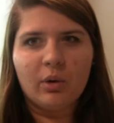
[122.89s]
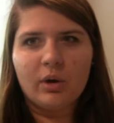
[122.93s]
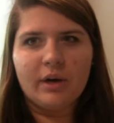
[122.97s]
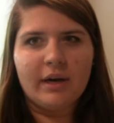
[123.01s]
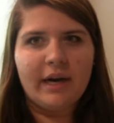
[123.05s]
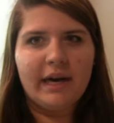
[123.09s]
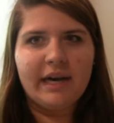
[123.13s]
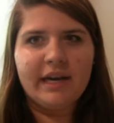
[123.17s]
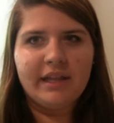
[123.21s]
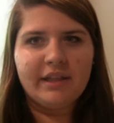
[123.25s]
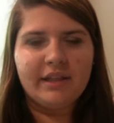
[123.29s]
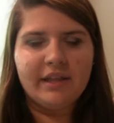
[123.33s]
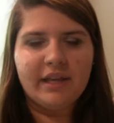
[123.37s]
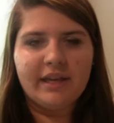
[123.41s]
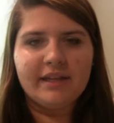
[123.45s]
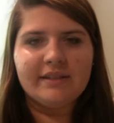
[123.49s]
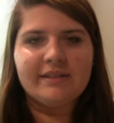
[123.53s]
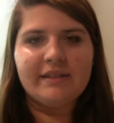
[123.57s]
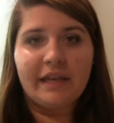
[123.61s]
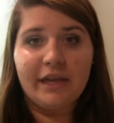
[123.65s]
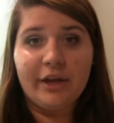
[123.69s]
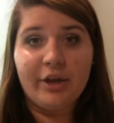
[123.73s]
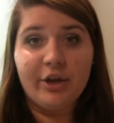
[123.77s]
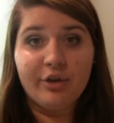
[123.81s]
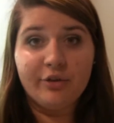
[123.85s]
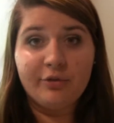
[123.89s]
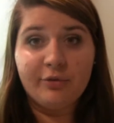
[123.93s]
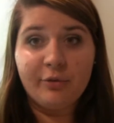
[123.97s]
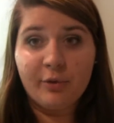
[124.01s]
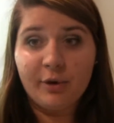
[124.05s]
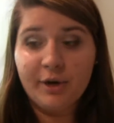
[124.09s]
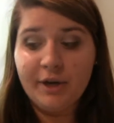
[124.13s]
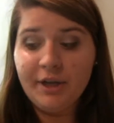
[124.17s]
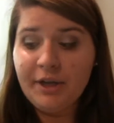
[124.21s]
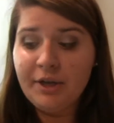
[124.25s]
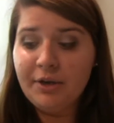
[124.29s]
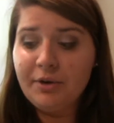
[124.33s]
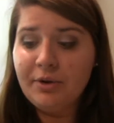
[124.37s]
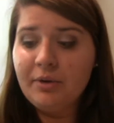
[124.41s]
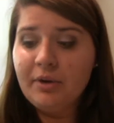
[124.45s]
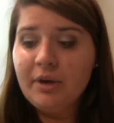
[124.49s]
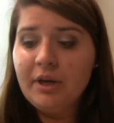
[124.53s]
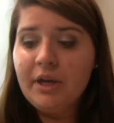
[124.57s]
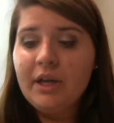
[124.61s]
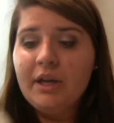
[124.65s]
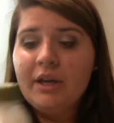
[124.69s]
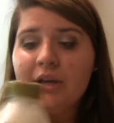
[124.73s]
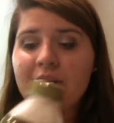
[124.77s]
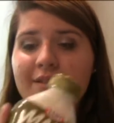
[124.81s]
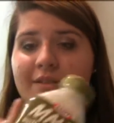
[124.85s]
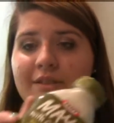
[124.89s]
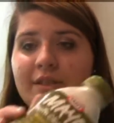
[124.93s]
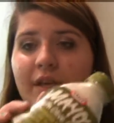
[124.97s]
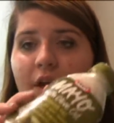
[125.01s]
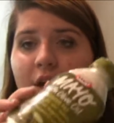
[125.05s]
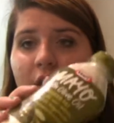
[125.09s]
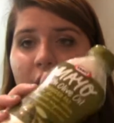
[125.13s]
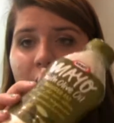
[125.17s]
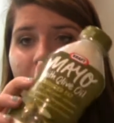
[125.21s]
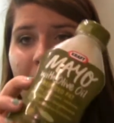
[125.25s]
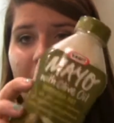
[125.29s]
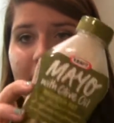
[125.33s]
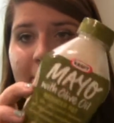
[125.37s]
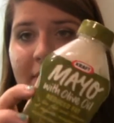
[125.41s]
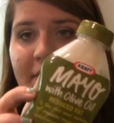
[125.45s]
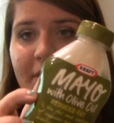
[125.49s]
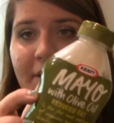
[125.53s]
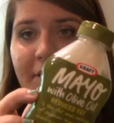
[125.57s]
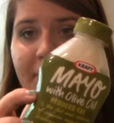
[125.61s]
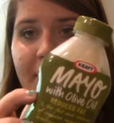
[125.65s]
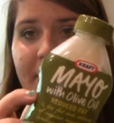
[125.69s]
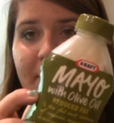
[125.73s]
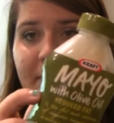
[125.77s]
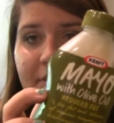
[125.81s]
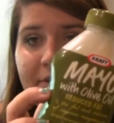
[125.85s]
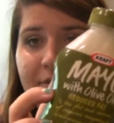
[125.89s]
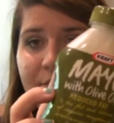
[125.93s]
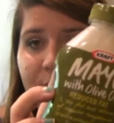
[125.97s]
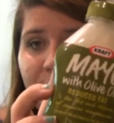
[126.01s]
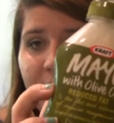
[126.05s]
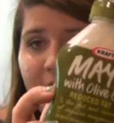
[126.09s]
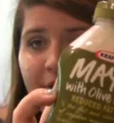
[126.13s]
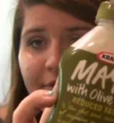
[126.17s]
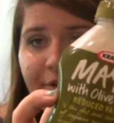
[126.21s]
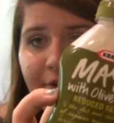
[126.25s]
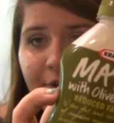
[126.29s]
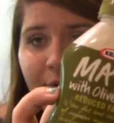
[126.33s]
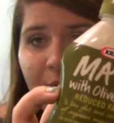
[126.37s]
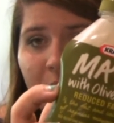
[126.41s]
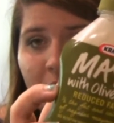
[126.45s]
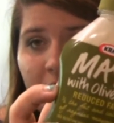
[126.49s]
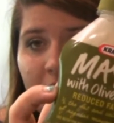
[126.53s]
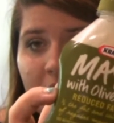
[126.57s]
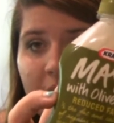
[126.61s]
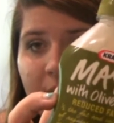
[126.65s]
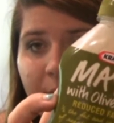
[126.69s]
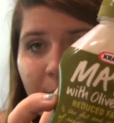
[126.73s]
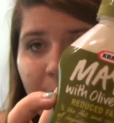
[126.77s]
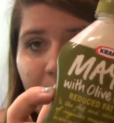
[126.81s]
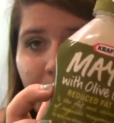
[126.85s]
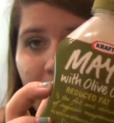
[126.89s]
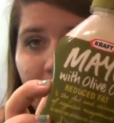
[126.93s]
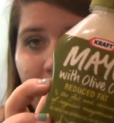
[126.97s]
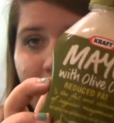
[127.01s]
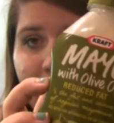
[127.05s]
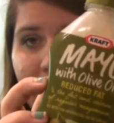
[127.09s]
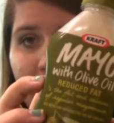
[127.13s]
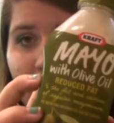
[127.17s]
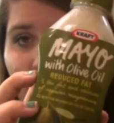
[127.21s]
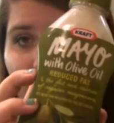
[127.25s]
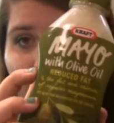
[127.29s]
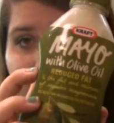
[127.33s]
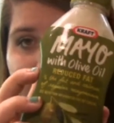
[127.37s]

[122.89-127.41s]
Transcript: or anything. It's like good for you. So I mean, you can use whatever you want, but